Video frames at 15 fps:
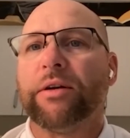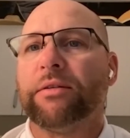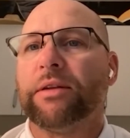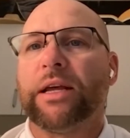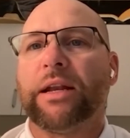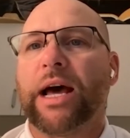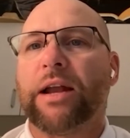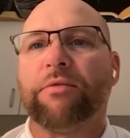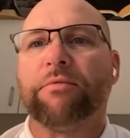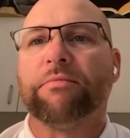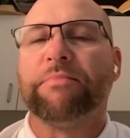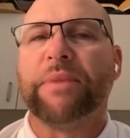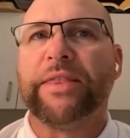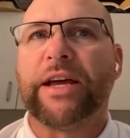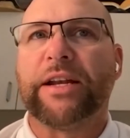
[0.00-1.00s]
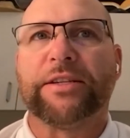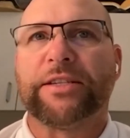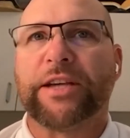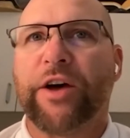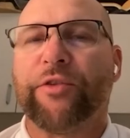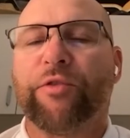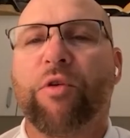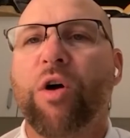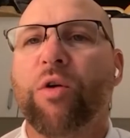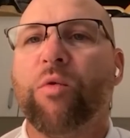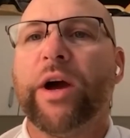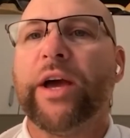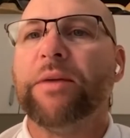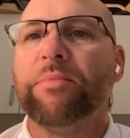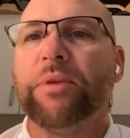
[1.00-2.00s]
And, and I don't mean that to sound the wrong
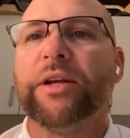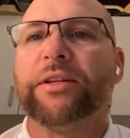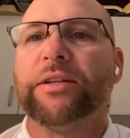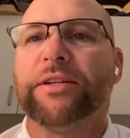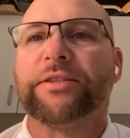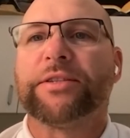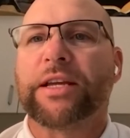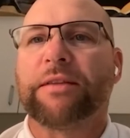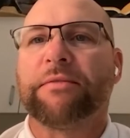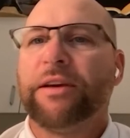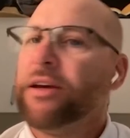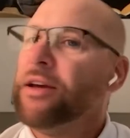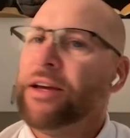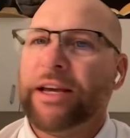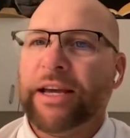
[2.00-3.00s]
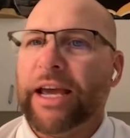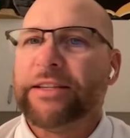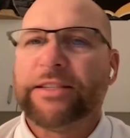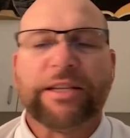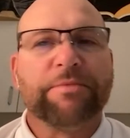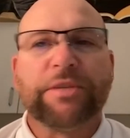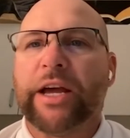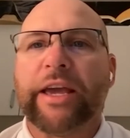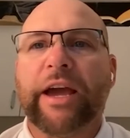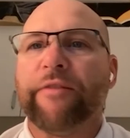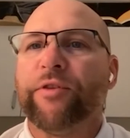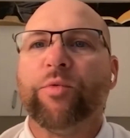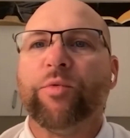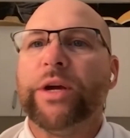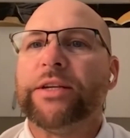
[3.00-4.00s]
way, but it, it's it seems like
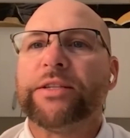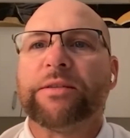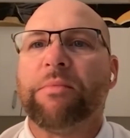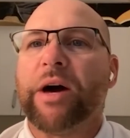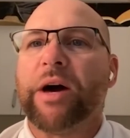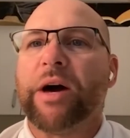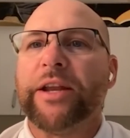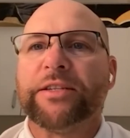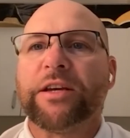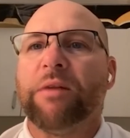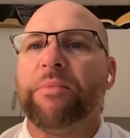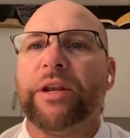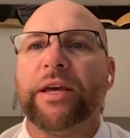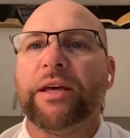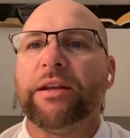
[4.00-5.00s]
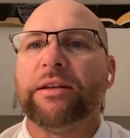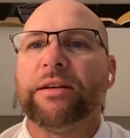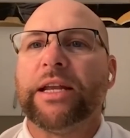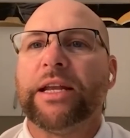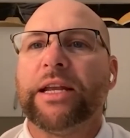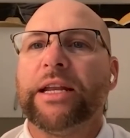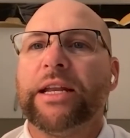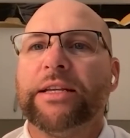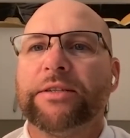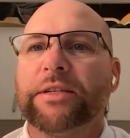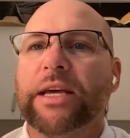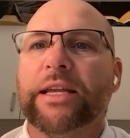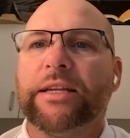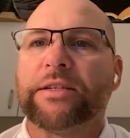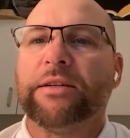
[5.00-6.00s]
every week somebody's coming in and, and he's,
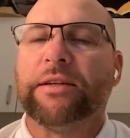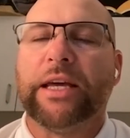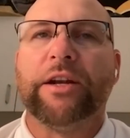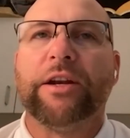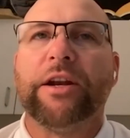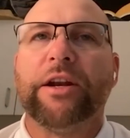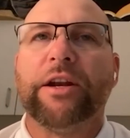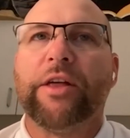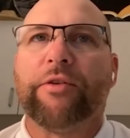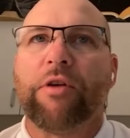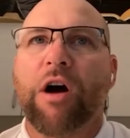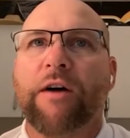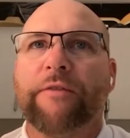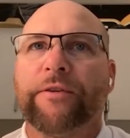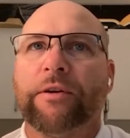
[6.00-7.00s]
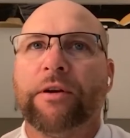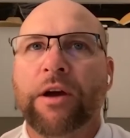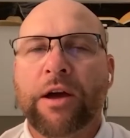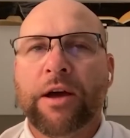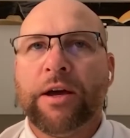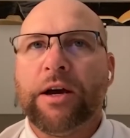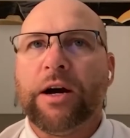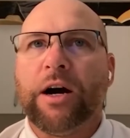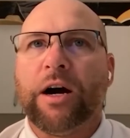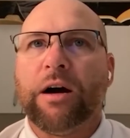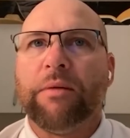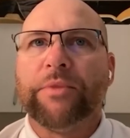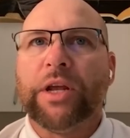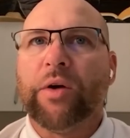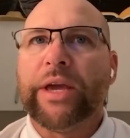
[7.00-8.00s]
he's getting another offer. Um,
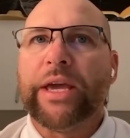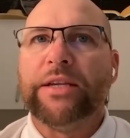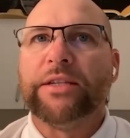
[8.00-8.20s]
you know, he's